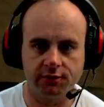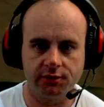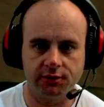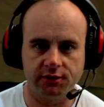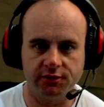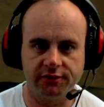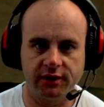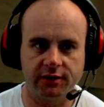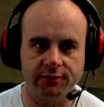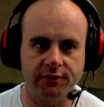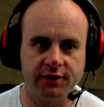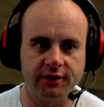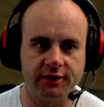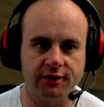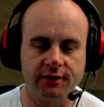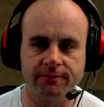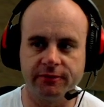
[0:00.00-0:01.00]
You got to be
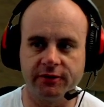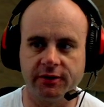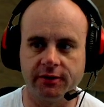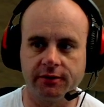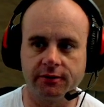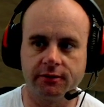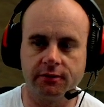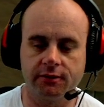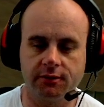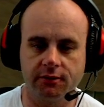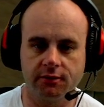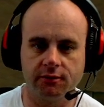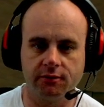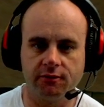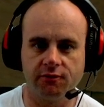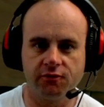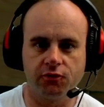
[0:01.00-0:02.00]
getting up there.
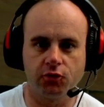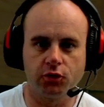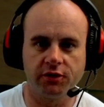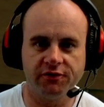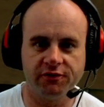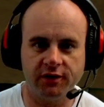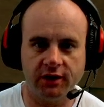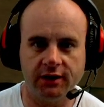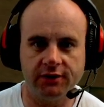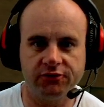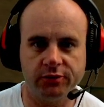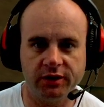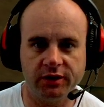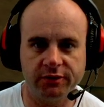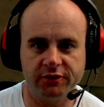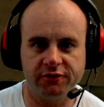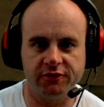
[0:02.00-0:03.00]
45
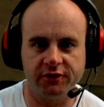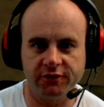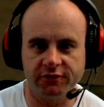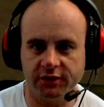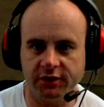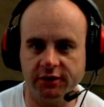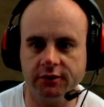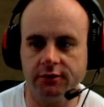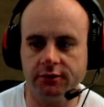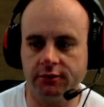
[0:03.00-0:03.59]
maybe? 50?